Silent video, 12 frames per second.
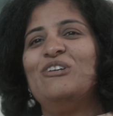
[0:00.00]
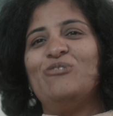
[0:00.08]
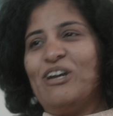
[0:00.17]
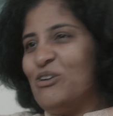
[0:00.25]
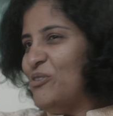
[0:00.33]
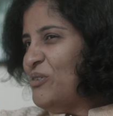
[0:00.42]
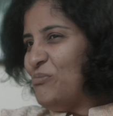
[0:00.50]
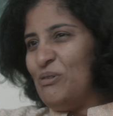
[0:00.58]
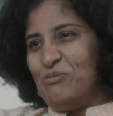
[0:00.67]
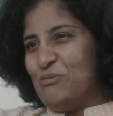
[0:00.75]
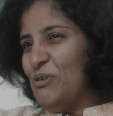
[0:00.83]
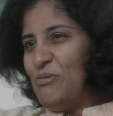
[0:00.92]
I don't
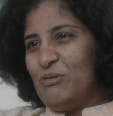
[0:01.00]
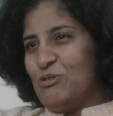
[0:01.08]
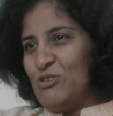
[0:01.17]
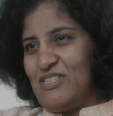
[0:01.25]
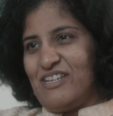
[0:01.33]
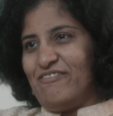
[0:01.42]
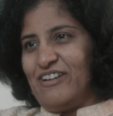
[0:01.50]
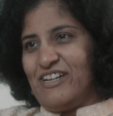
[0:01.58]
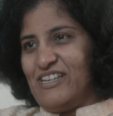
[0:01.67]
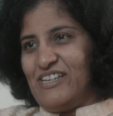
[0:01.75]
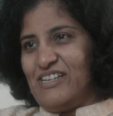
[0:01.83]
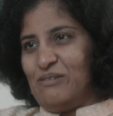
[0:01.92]
remember, maybe about
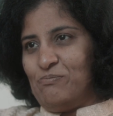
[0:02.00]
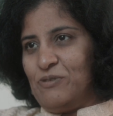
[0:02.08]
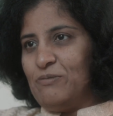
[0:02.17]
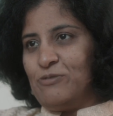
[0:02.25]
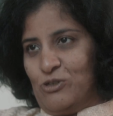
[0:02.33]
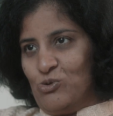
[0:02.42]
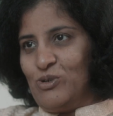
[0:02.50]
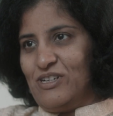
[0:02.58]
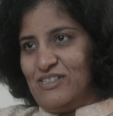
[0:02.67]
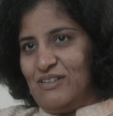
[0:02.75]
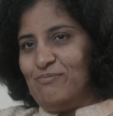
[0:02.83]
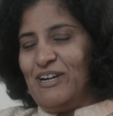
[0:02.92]
70 people total
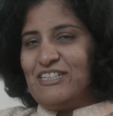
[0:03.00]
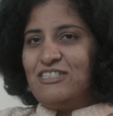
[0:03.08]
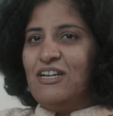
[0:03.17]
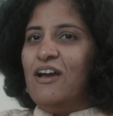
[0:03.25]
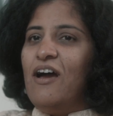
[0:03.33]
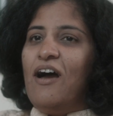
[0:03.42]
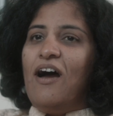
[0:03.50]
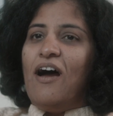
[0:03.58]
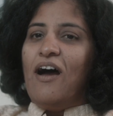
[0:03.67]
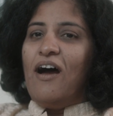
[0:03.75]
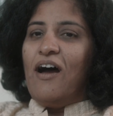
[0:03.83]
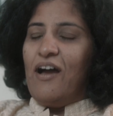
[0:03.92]
in the batch.
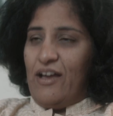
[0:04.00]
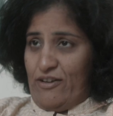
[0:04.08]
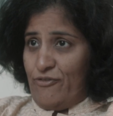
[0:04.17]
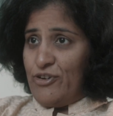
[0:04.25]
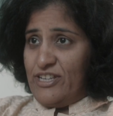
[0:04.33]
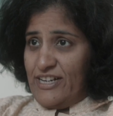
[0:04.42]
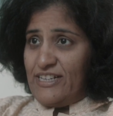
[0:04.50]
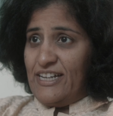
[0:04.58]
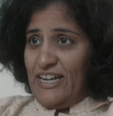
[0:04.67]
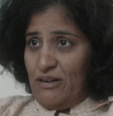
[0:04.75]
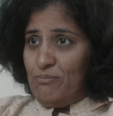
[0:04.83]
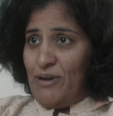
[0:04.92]
For the
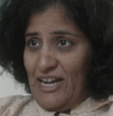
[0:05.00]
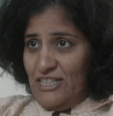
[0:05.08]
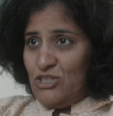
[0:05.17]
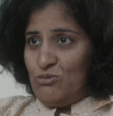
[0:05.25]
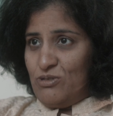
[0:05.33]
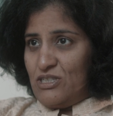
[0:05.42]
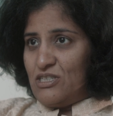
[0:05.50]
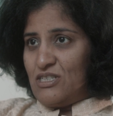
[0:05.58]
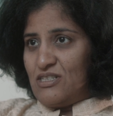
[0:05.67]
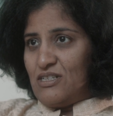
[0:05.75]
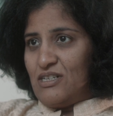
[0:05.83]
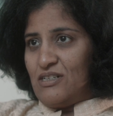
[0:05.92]
entire batch,
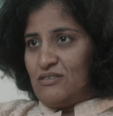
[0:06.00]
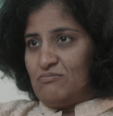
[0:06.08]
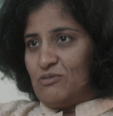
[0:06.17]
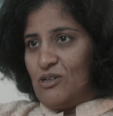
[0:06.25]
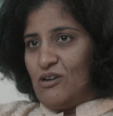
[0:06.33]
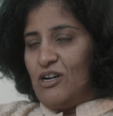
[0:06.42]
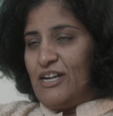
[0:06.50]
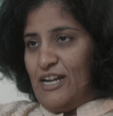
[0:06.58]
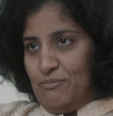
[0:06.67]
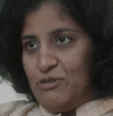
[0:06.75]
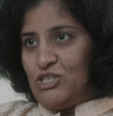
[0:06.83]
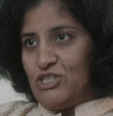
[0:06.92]
which got
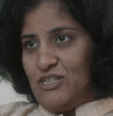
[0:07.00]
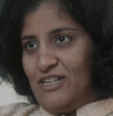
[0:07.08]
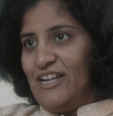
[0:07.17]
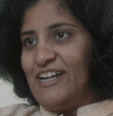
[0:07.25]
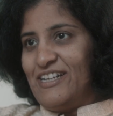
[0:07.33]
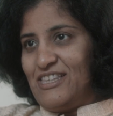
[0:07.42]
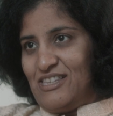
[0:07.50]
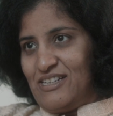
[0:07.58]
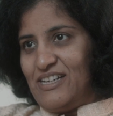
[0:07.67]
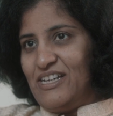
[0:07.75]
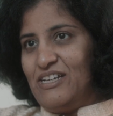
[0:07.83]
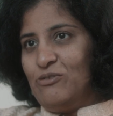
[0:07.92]
admission in
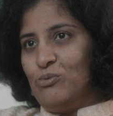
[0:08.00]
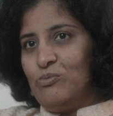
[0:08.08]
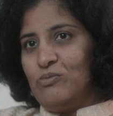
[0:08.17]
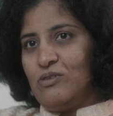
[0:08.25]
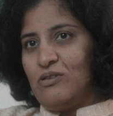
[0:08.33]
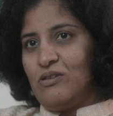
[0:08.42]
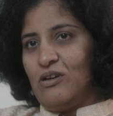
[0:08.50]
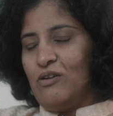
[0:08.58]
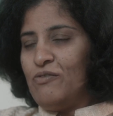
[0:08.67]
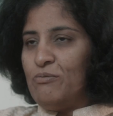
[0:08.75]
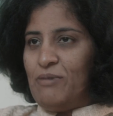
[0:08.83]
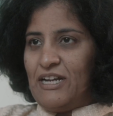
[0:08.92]
93,
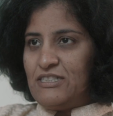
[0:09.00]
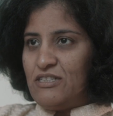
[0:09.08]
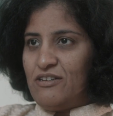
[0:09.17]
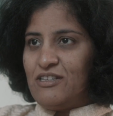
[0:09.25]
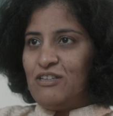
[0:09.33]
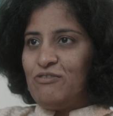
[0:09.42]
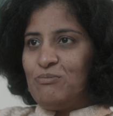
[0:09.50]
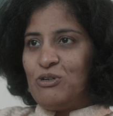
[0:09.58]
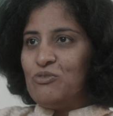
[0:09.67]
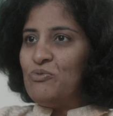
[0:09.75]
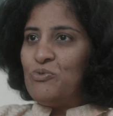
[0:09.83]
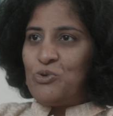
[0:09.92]
of a batch strength of
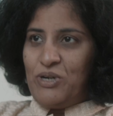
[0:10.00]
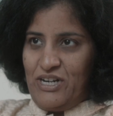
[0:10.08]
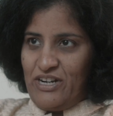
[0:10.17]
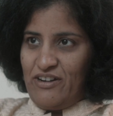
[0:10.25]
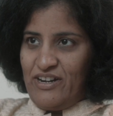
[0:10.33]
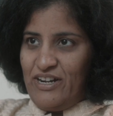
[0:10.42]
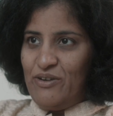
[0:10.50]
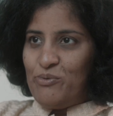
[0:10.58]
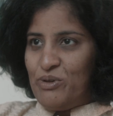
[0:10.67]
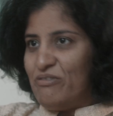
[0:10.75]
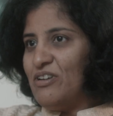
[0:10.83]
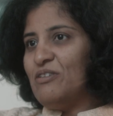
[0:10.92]
about 400,
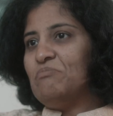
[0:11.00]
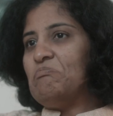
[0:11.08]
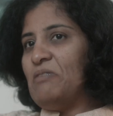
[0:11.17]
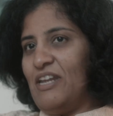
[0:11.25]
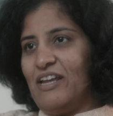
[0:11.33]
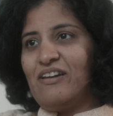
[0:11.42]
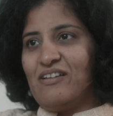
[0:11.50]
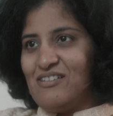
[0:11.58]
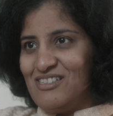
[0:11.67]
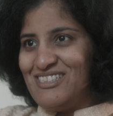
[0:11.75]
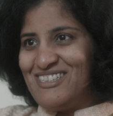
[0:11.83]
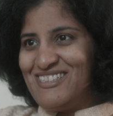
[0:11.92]
we were 10
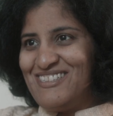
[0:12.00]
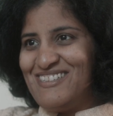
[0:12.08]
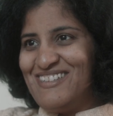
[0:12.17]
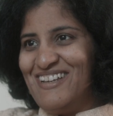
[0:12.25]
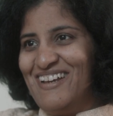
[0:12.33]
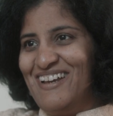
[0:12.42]
girls.